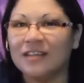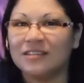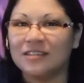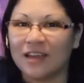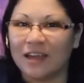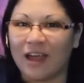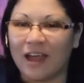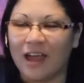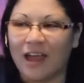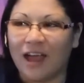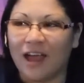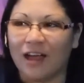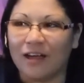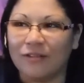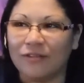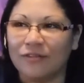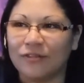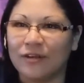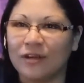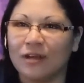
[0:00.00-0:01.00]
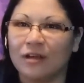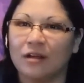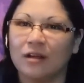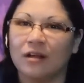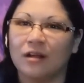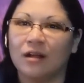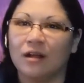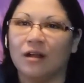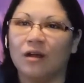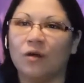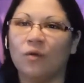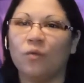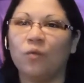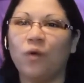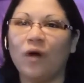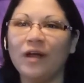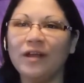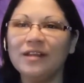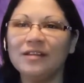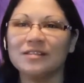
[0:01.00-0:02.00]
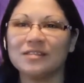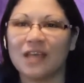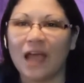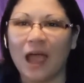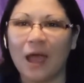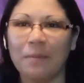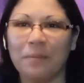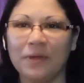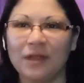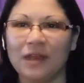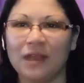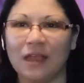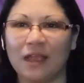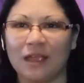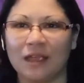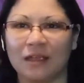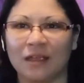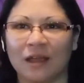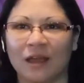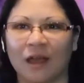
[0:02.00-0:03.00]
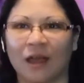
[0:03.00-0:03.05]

it's a F. What is happening?